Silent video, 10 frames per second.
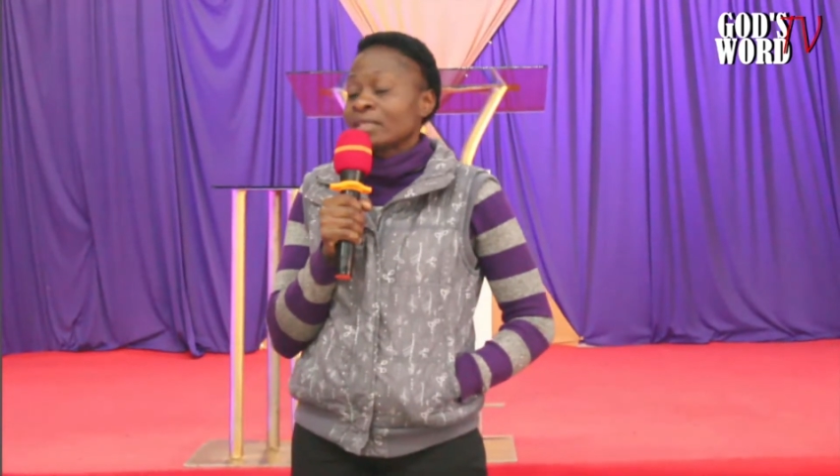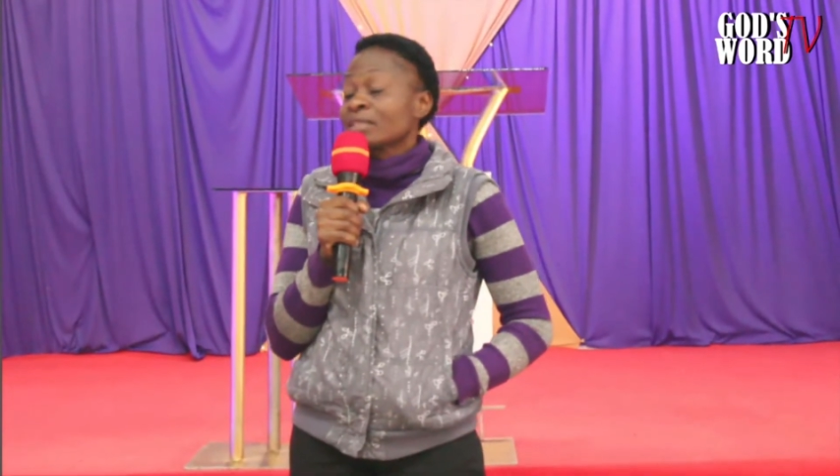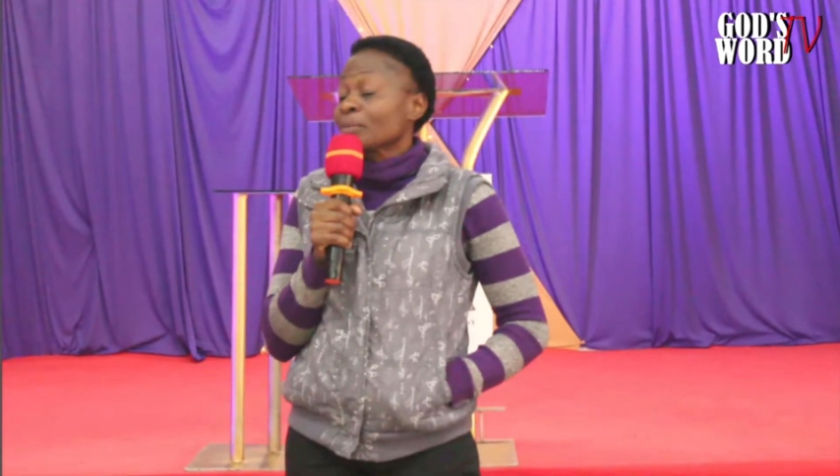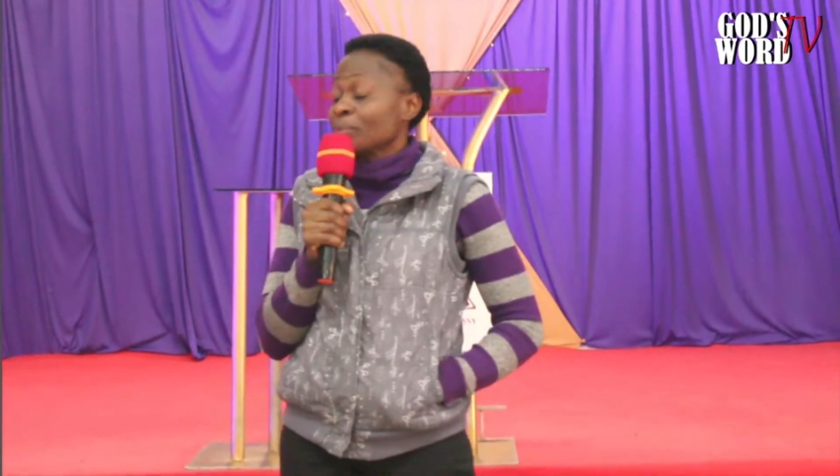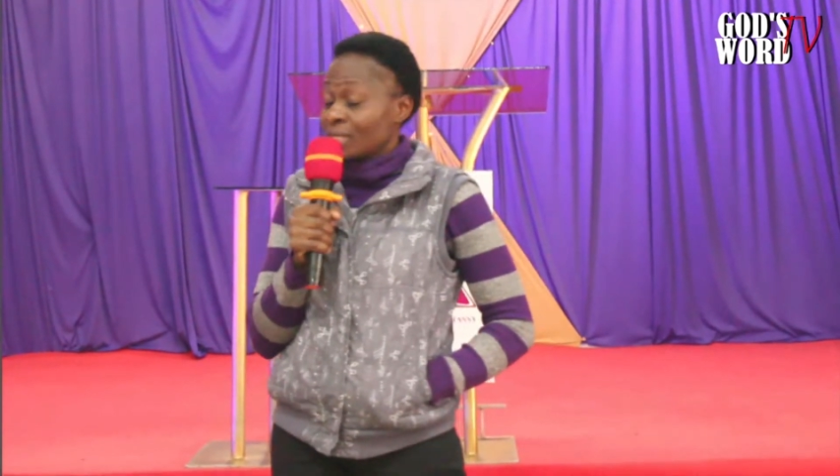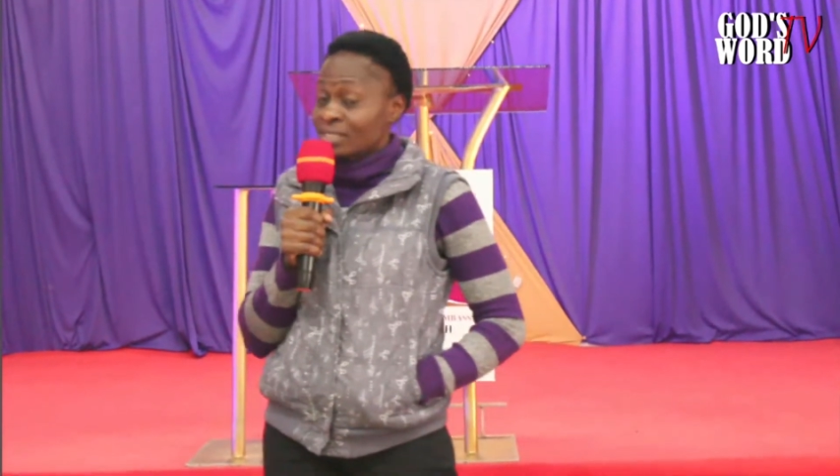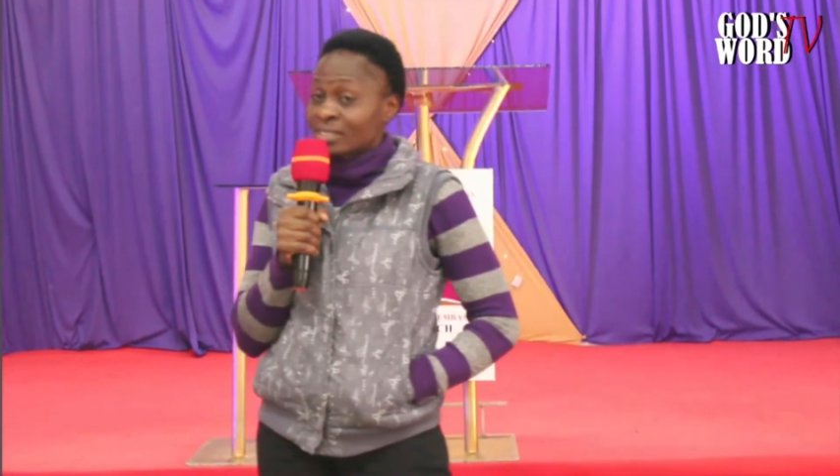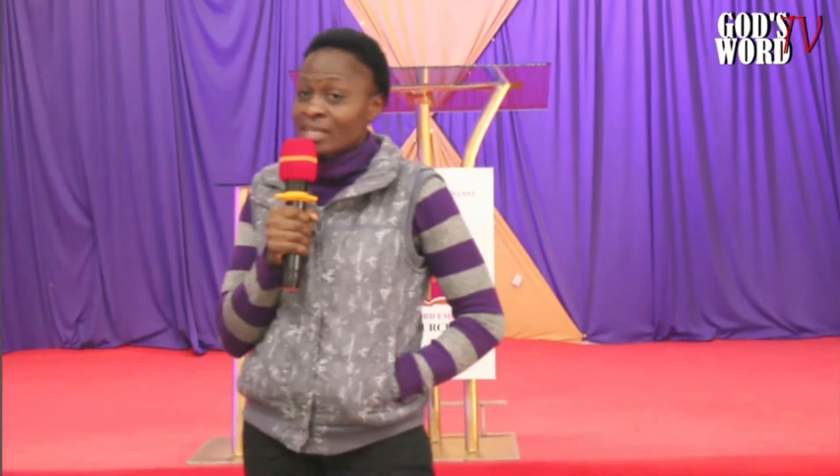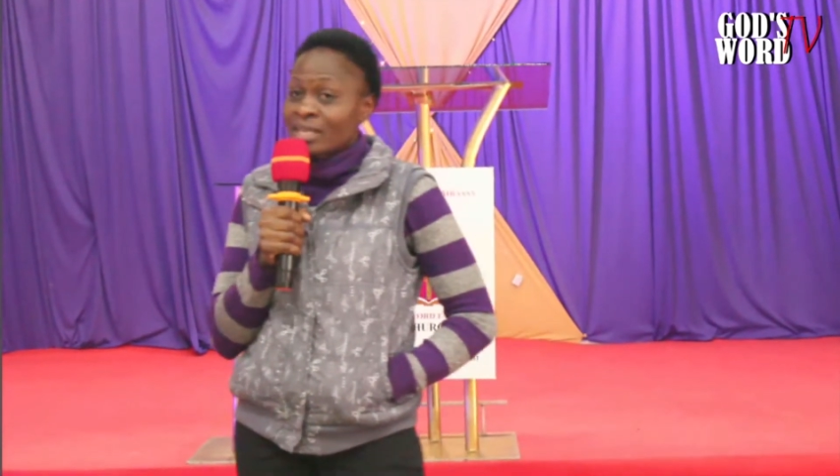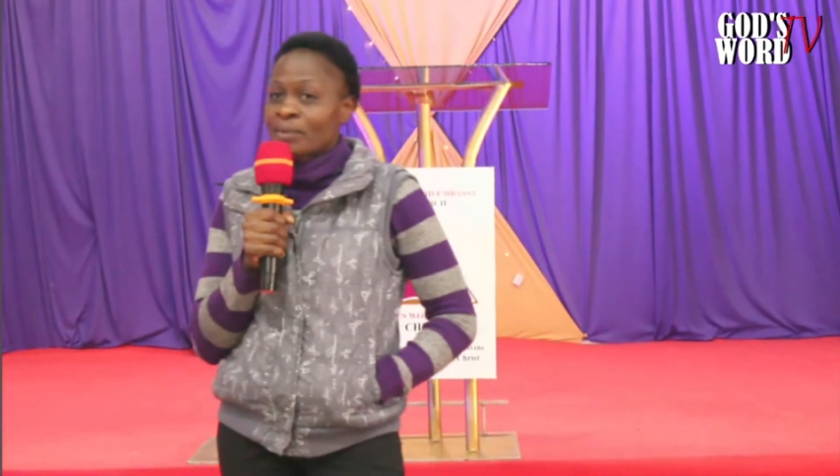place I
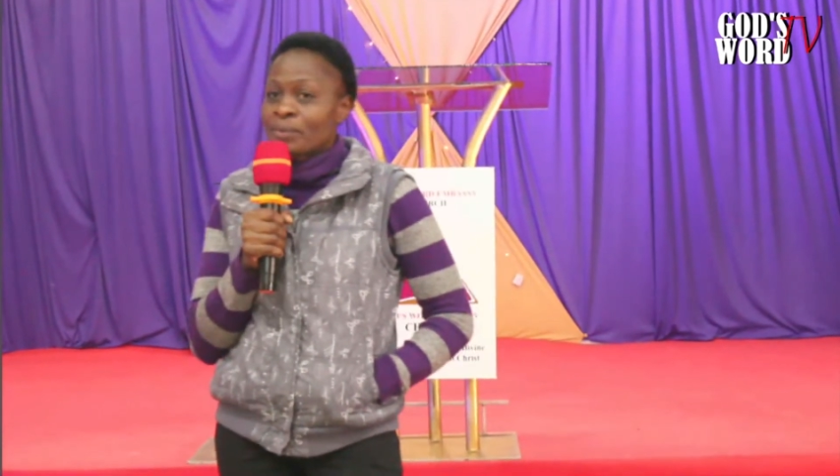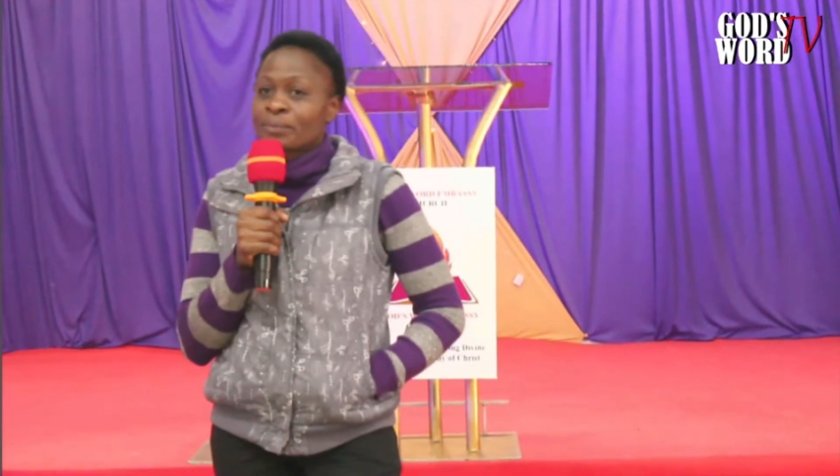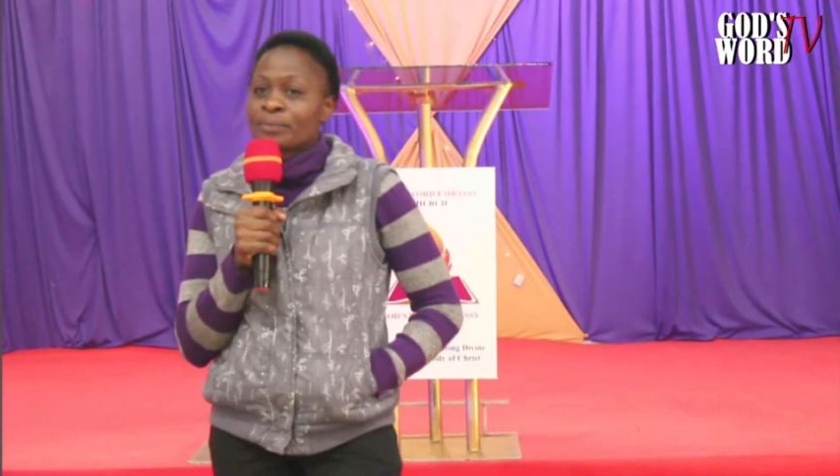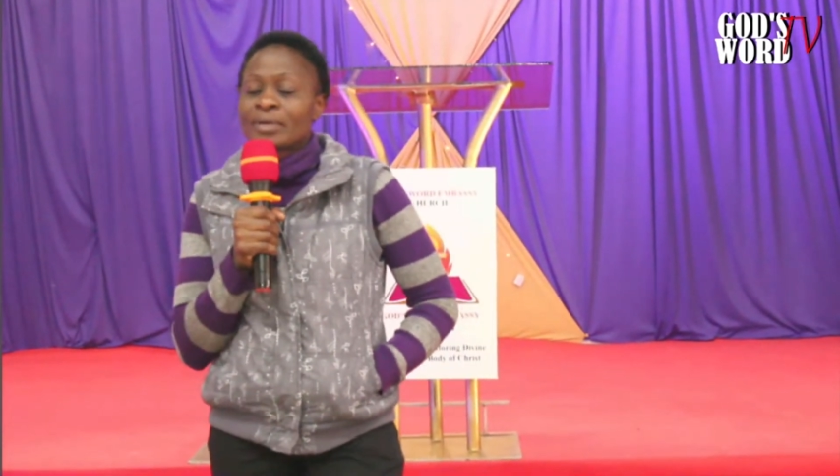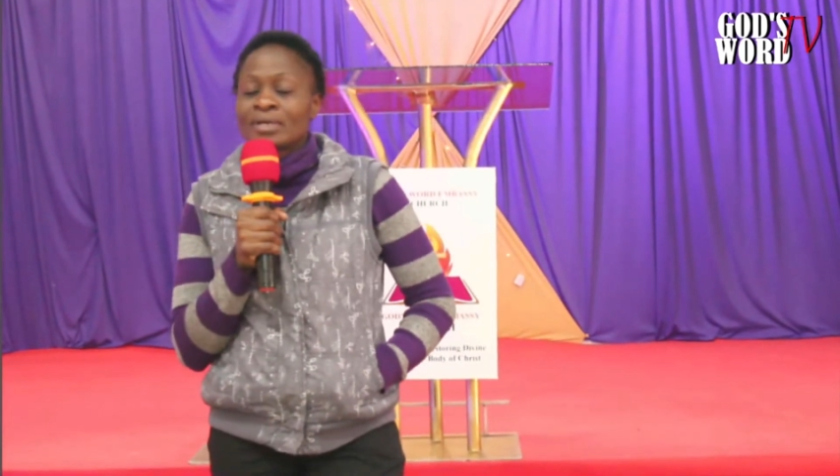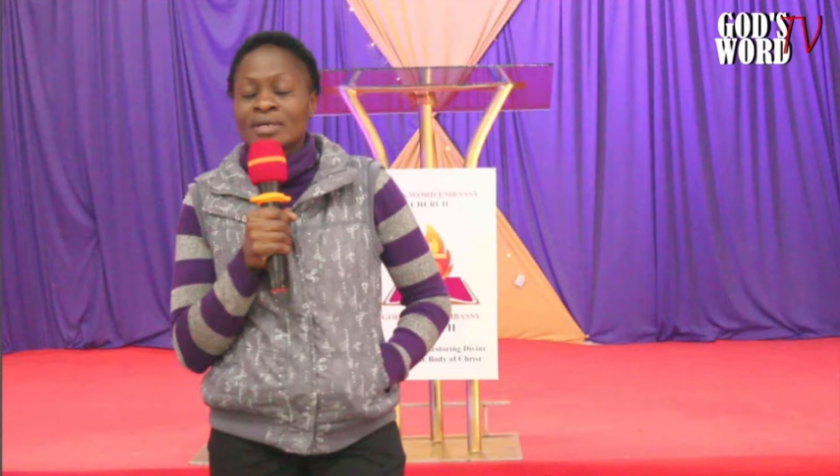am